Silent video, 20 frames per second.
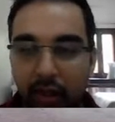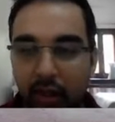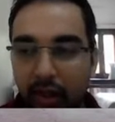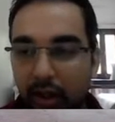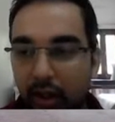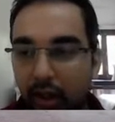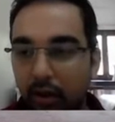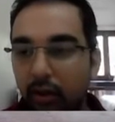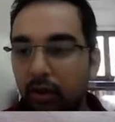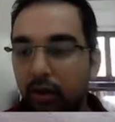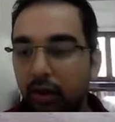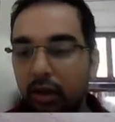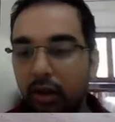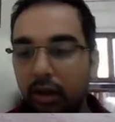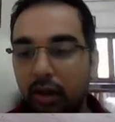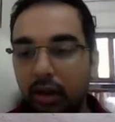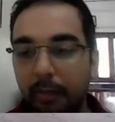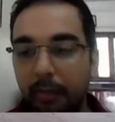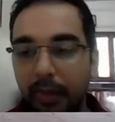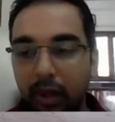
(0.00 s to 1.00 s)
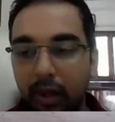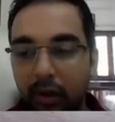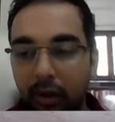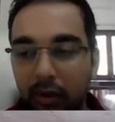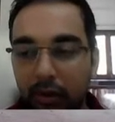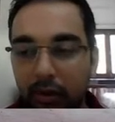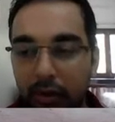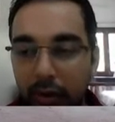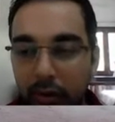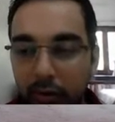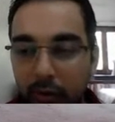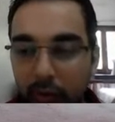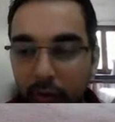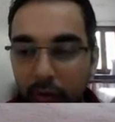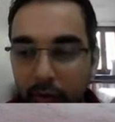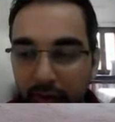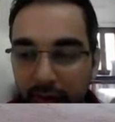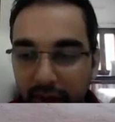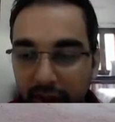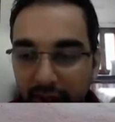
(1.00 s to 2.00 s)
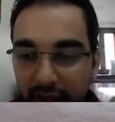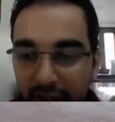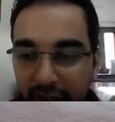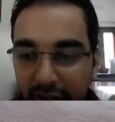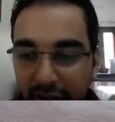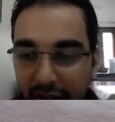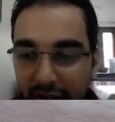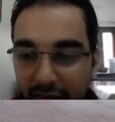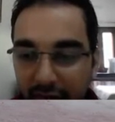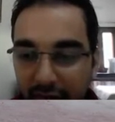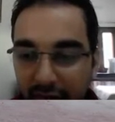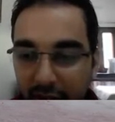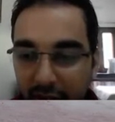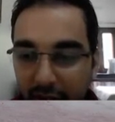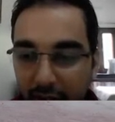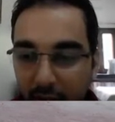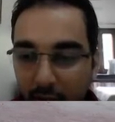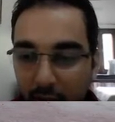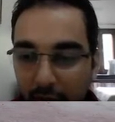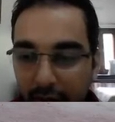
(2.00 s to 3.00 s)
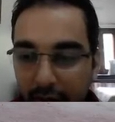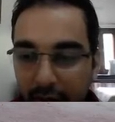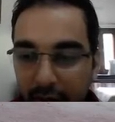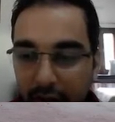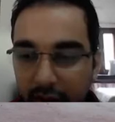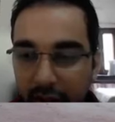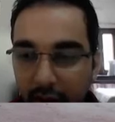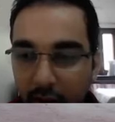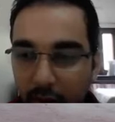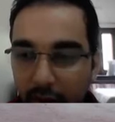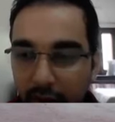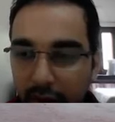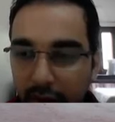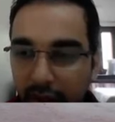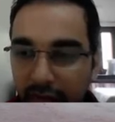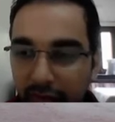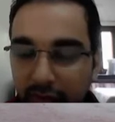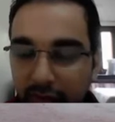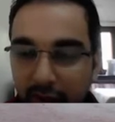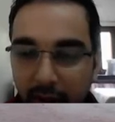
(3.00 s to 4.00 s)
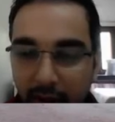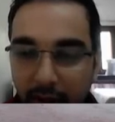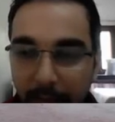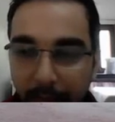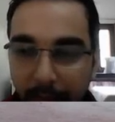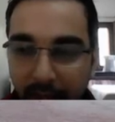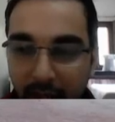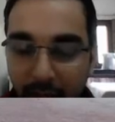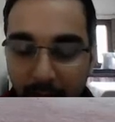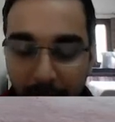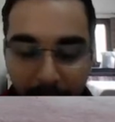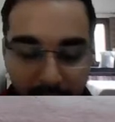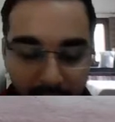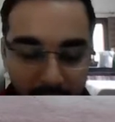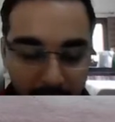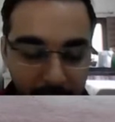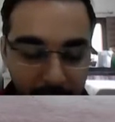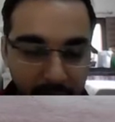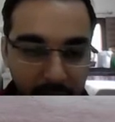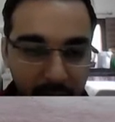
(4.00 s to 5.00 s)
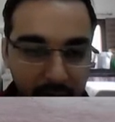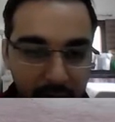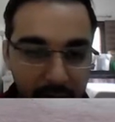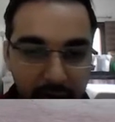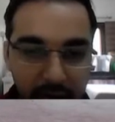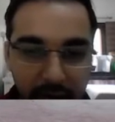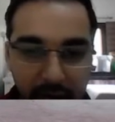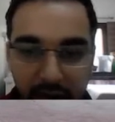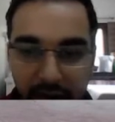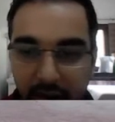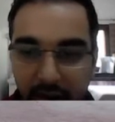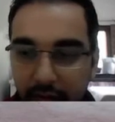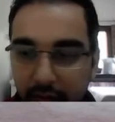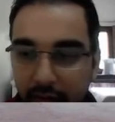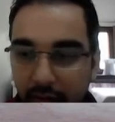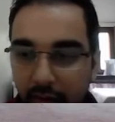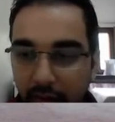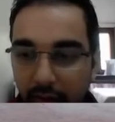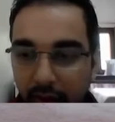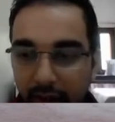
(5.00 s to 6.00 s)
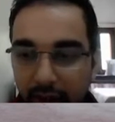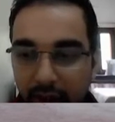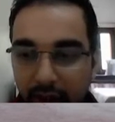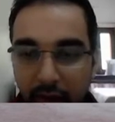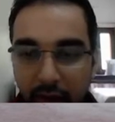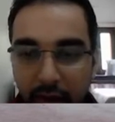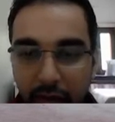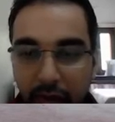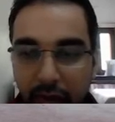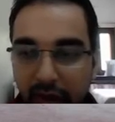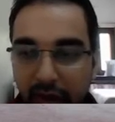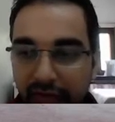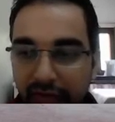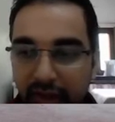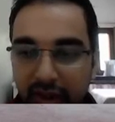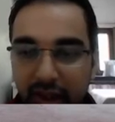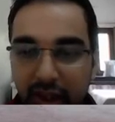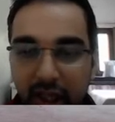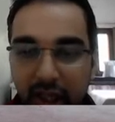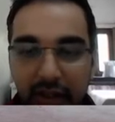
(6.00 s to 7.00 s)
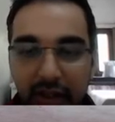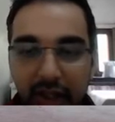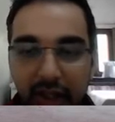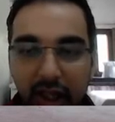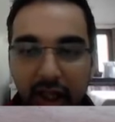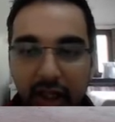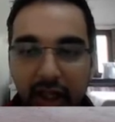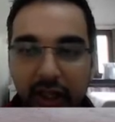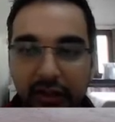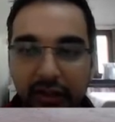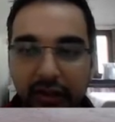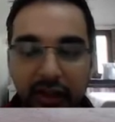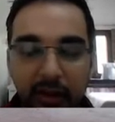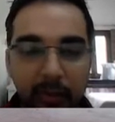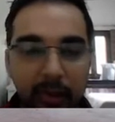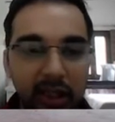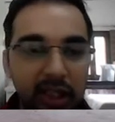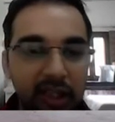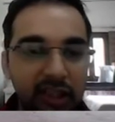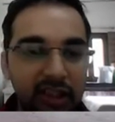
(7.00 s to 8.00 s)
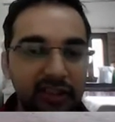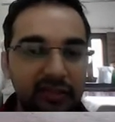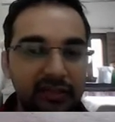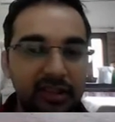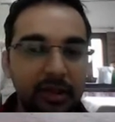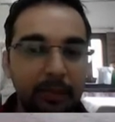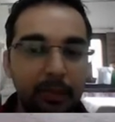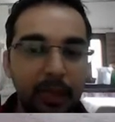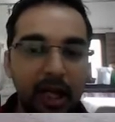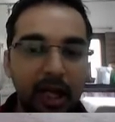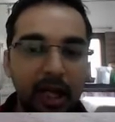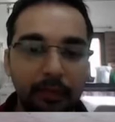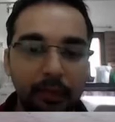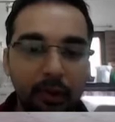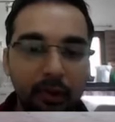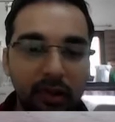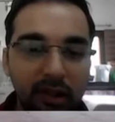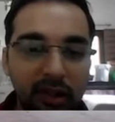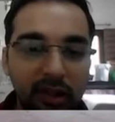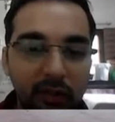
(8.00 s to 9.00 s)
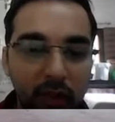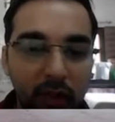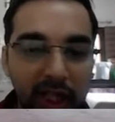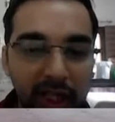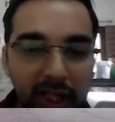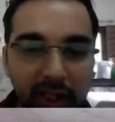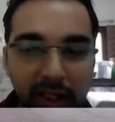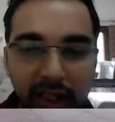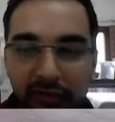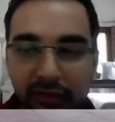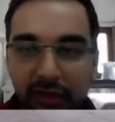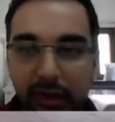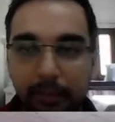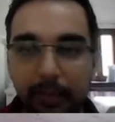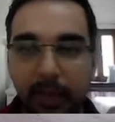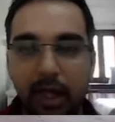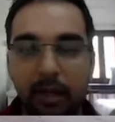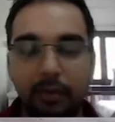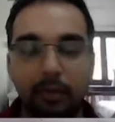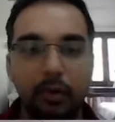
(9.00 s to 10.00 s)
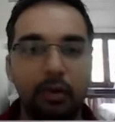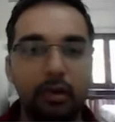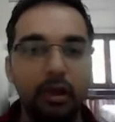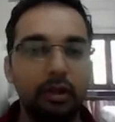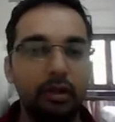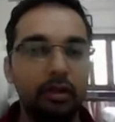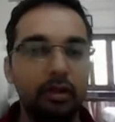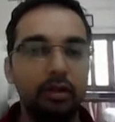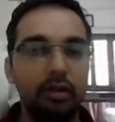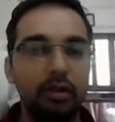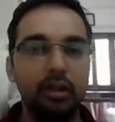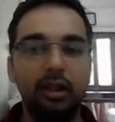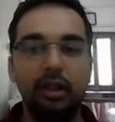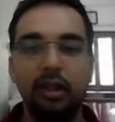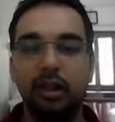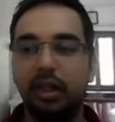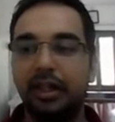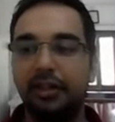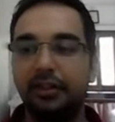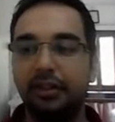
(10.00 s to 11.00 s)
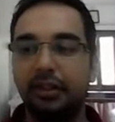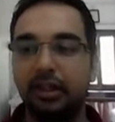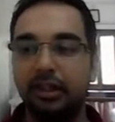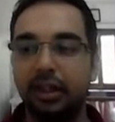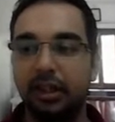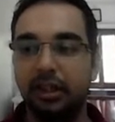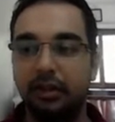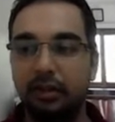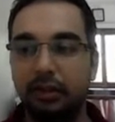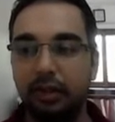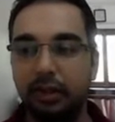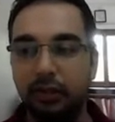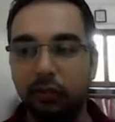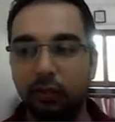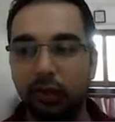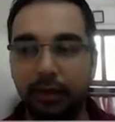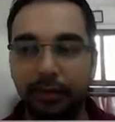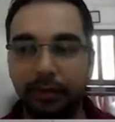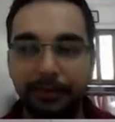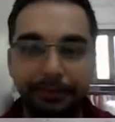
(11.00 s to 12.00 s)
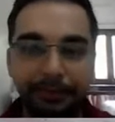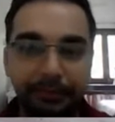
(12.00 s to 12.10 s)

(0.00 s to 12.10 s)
Now coming on to the reaction with KOH. KOH gives the para product. Okay, it also gives the salicylic acid, but it gives the para product. And why it gives the para product? Let's see this one.